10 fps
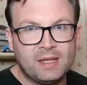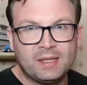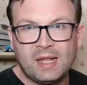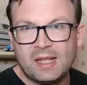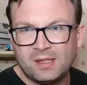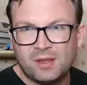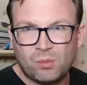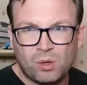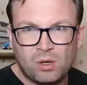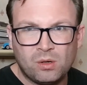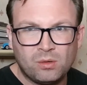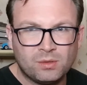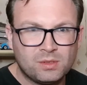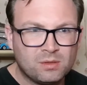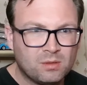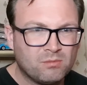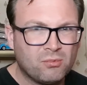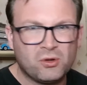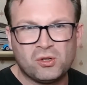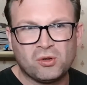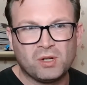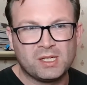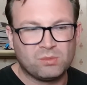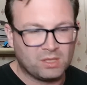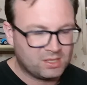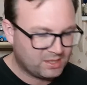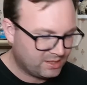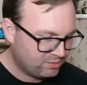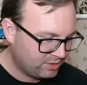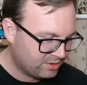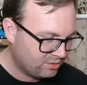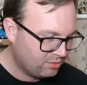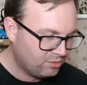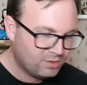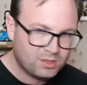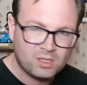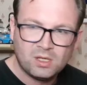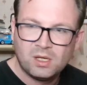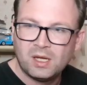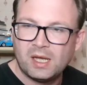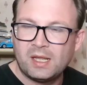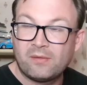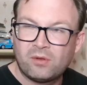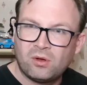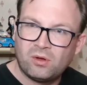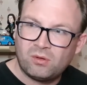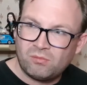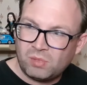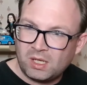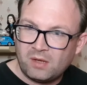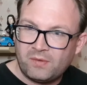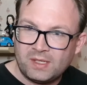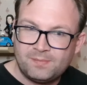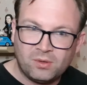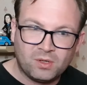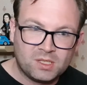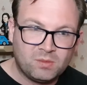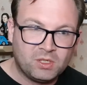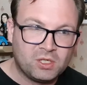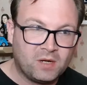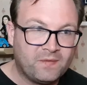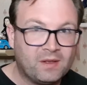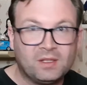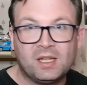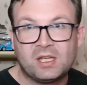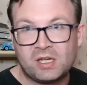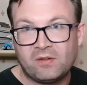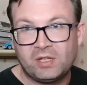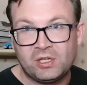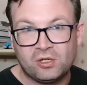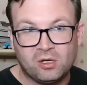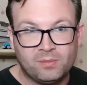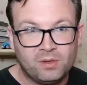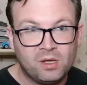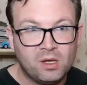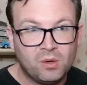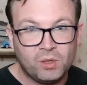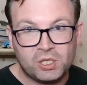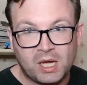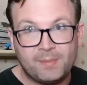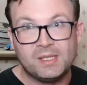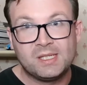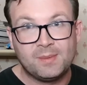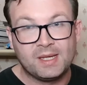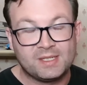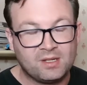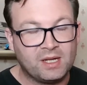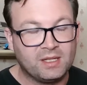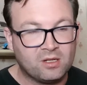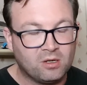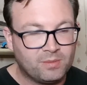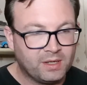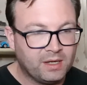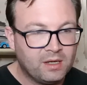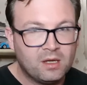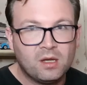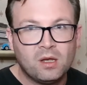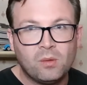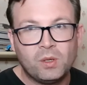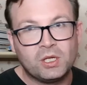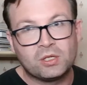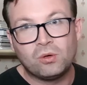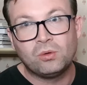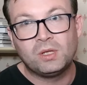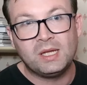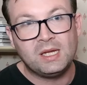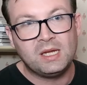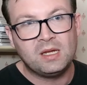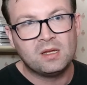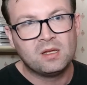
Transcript: at the end of the world. Pretty sure that's what the title was called. And I've got one of his books, which I found in a charity shop, which happens to be a signed copy, which is called The